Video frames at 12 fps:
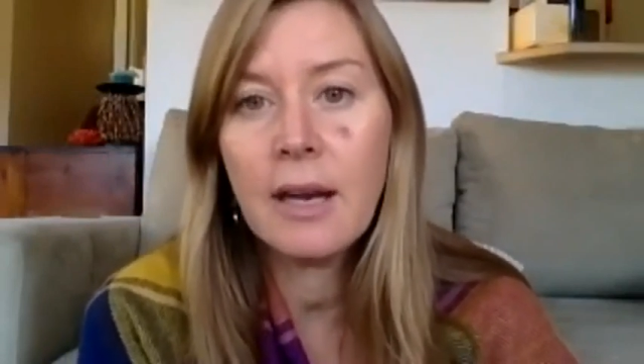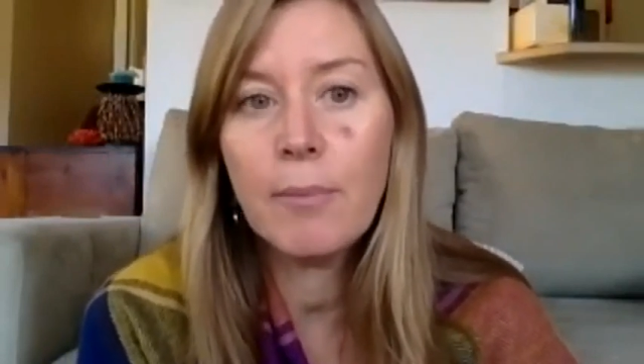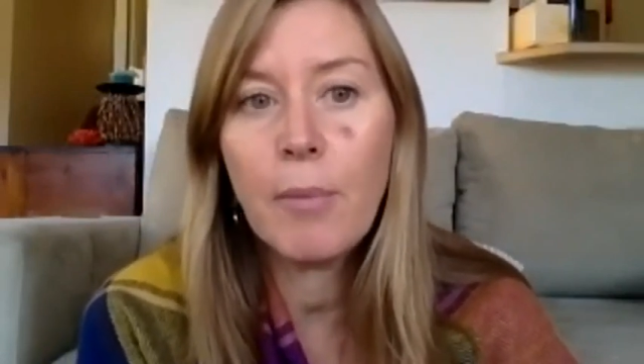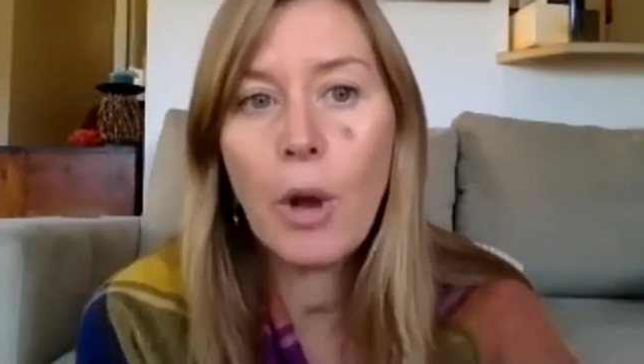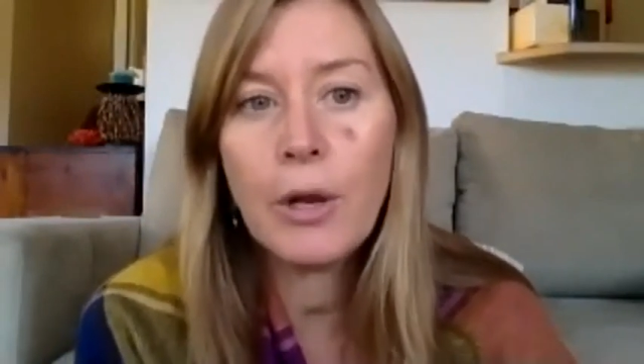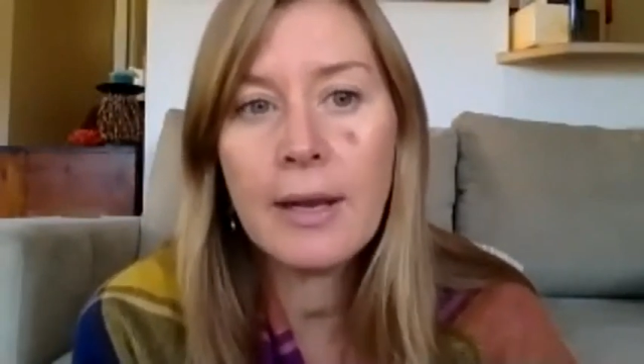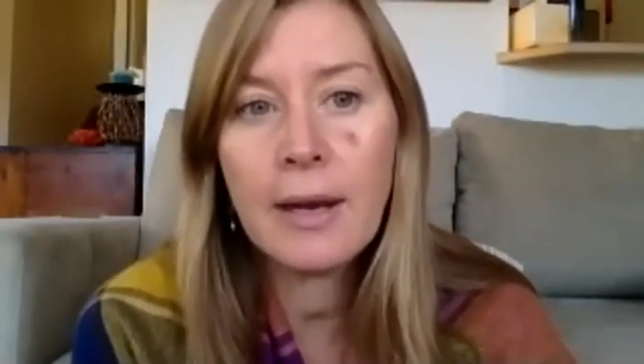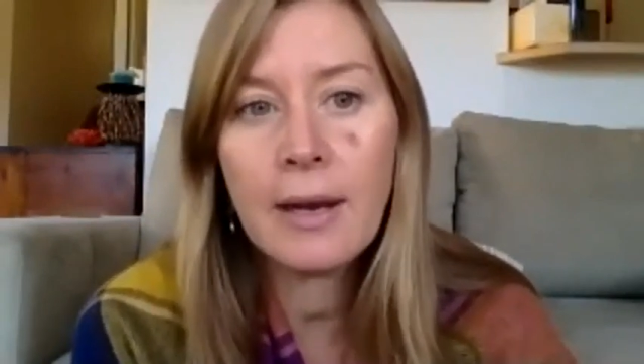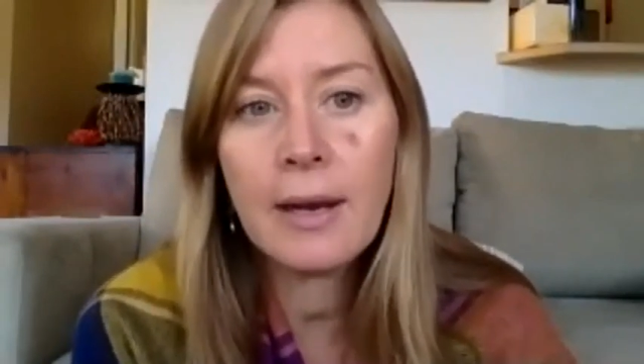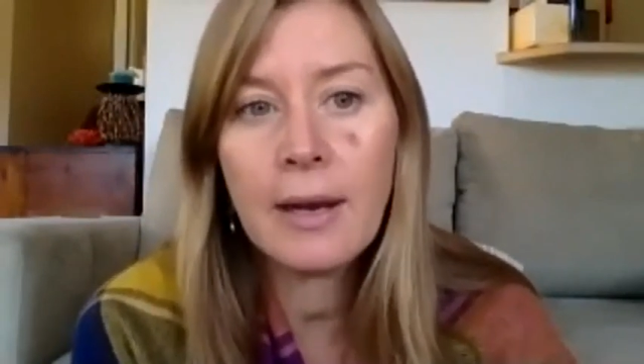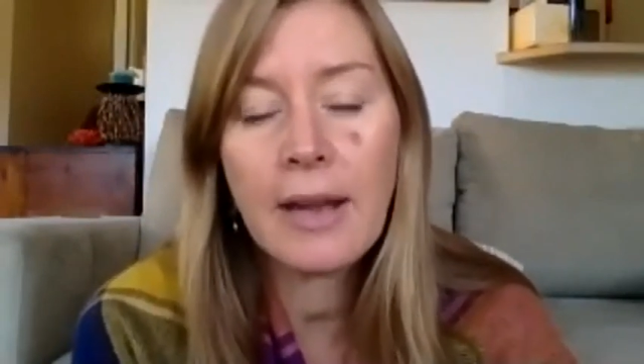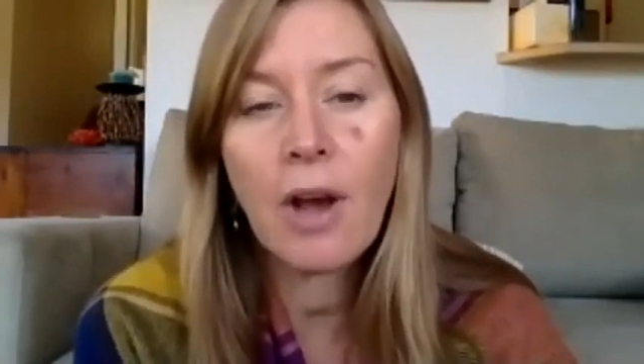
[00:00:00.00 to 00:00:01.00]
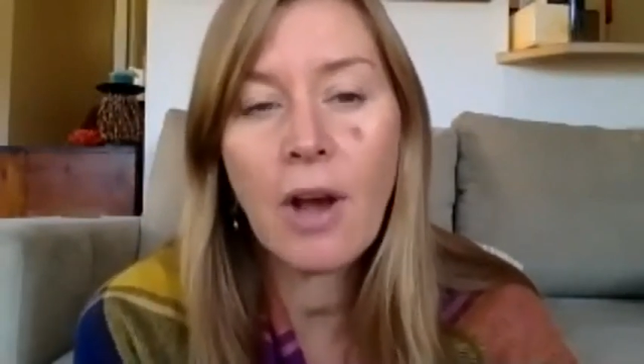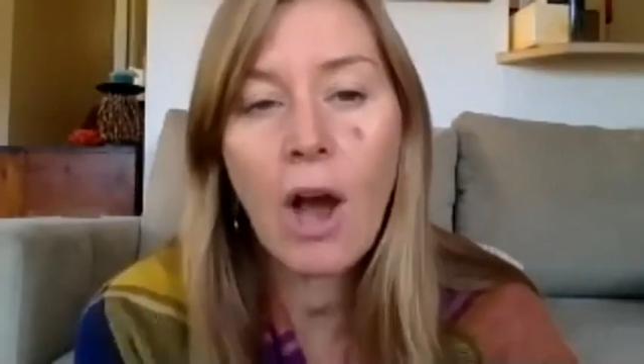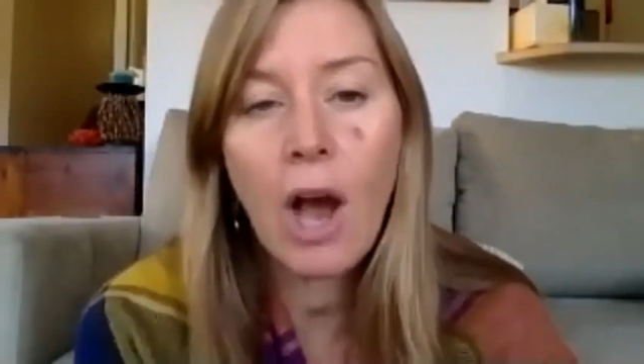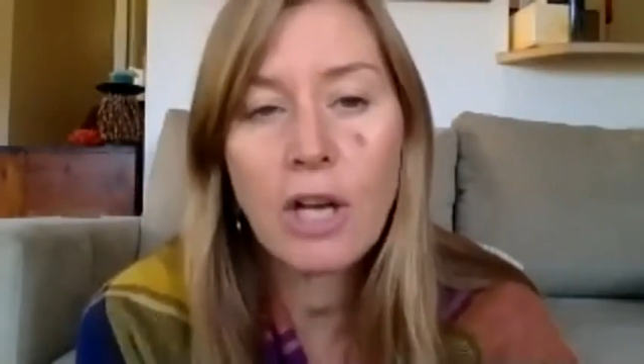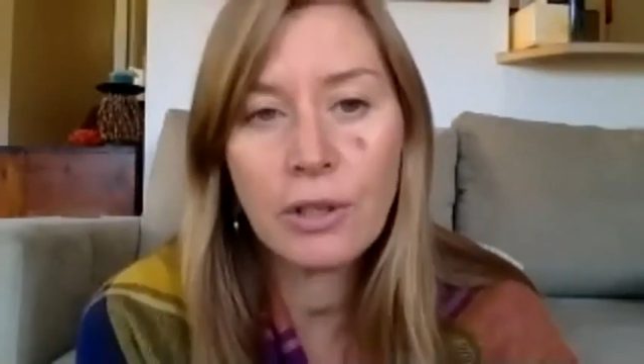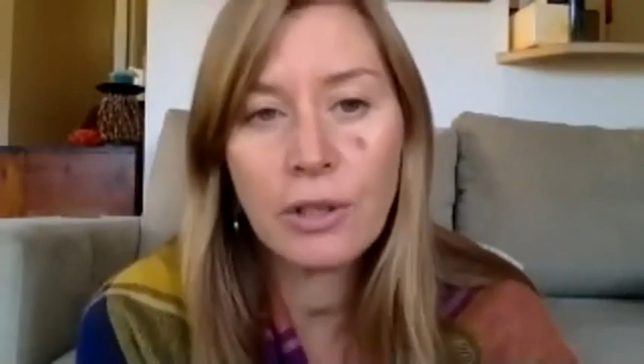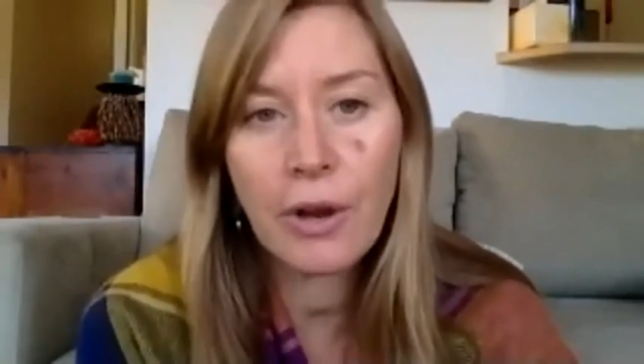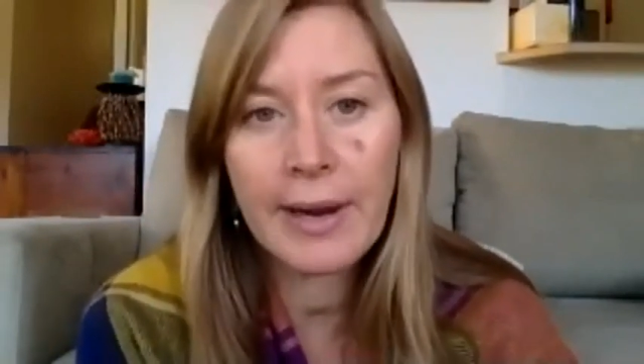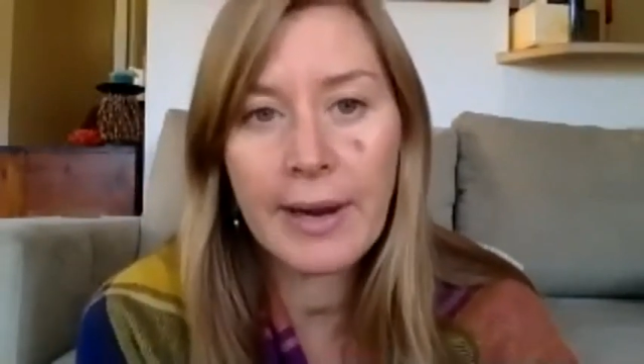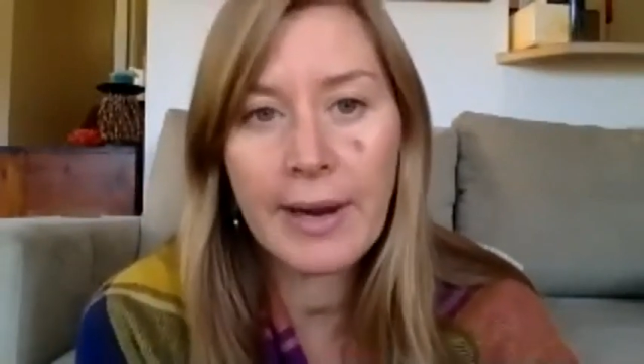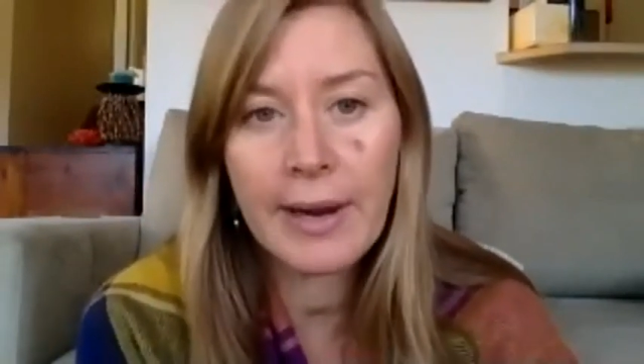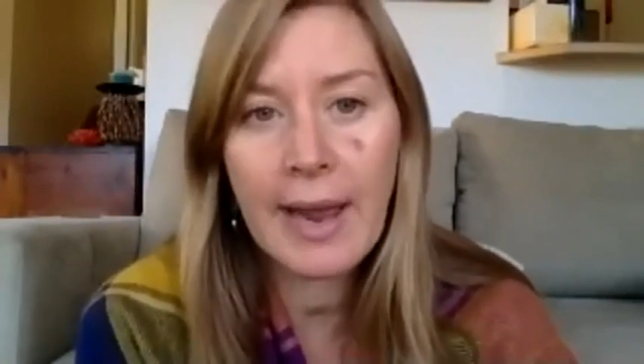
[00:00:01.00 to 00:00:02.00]
ammonia, and
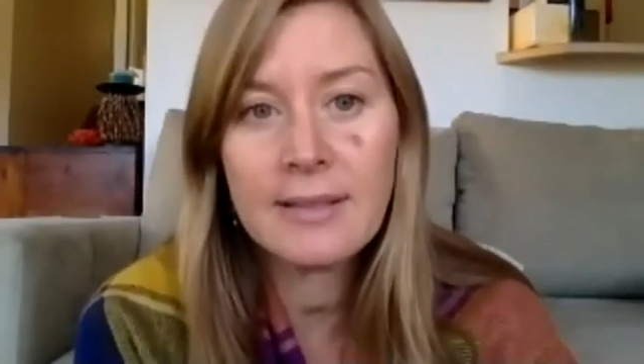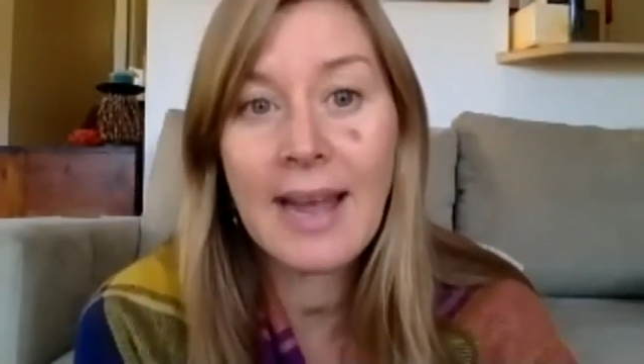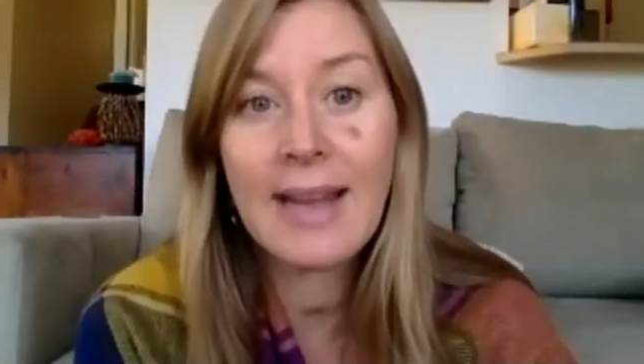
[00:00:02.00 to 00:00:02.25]
hydrochloric acid